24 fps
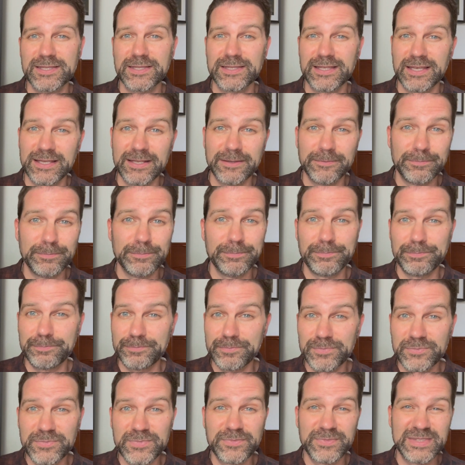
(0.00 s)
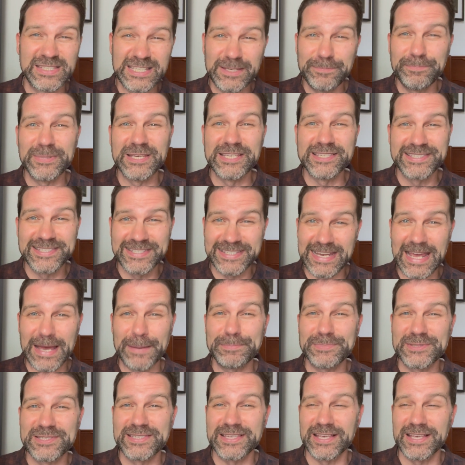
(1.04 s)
the deepest depths